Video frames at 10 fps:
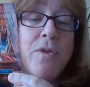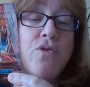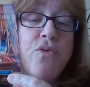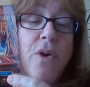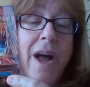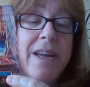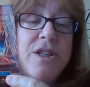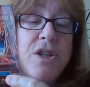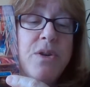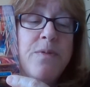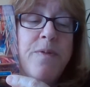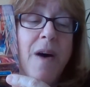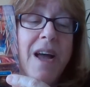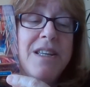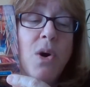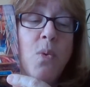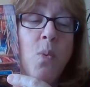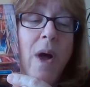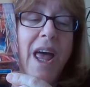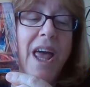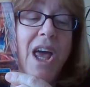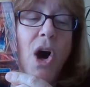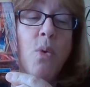try to find a way